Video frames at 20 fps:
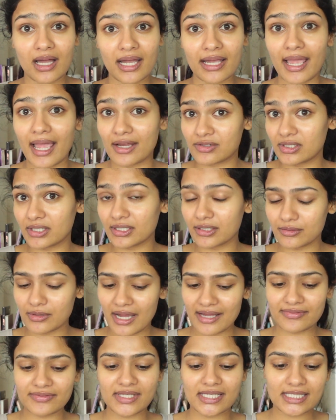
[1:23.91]
I actually do
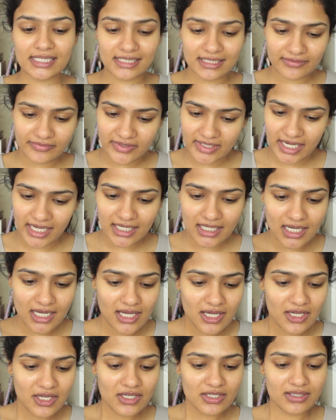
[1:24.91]
have sensitive skin,
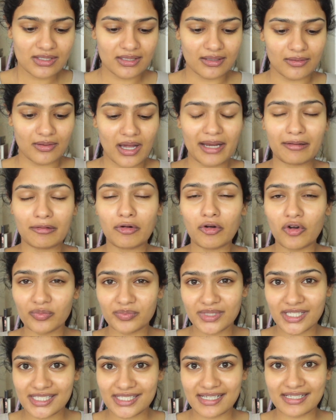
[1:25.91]
so I
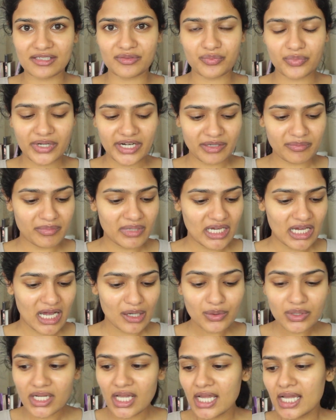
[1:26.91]
hope this doesn't break me
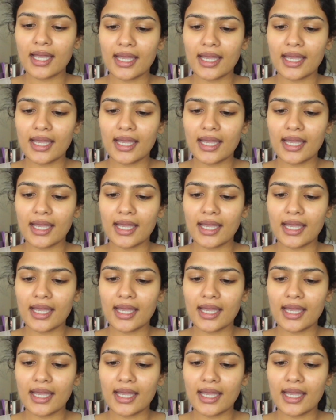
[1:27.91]
out.